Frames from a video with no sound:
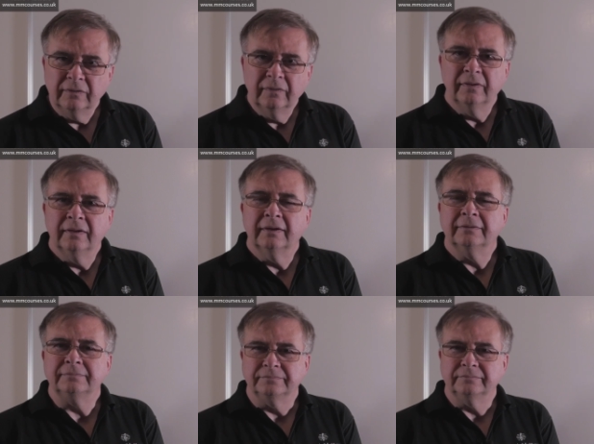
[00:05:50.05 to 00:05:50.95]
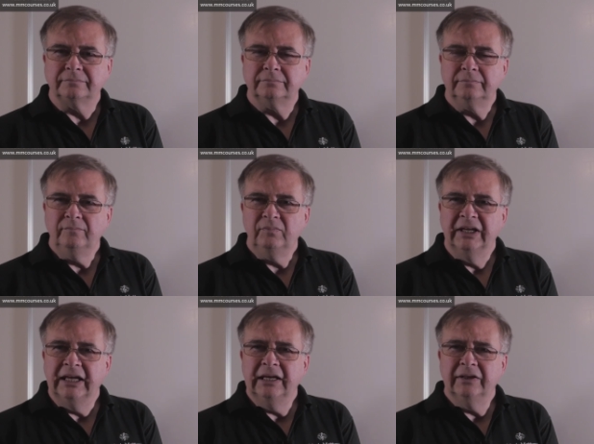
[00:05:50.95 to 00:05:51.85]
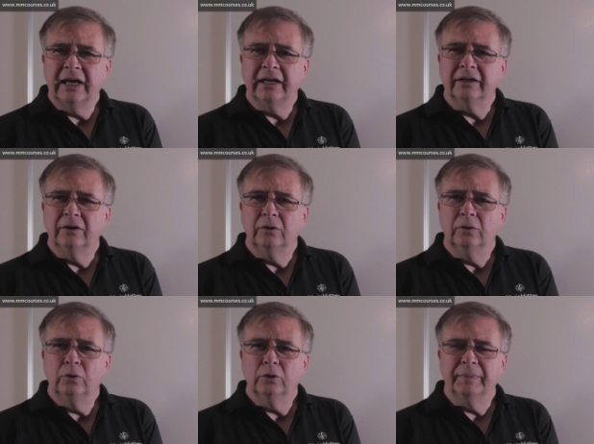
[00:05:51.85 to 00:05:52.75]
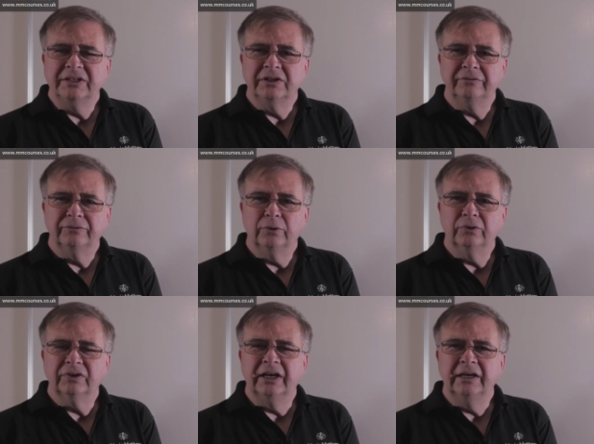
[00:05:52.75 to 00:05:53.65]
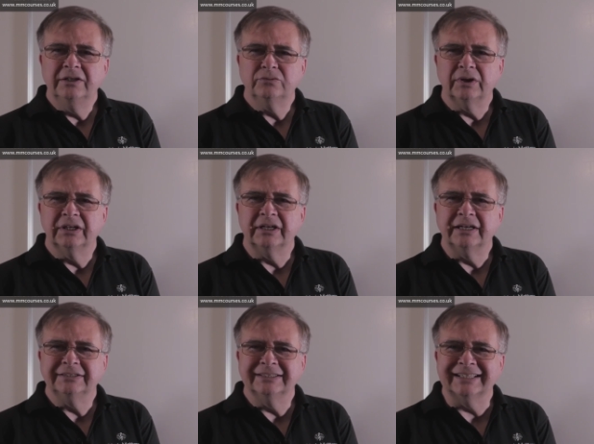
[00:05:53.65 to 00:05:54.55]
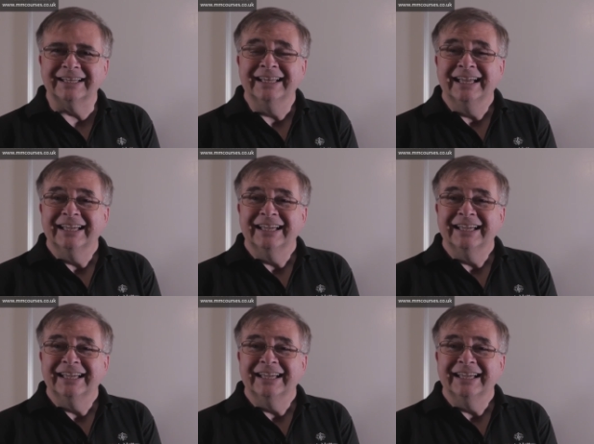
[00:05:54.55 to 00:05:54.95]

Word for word: Hear that? Augmented fourth there, it's rather nice, isn't it?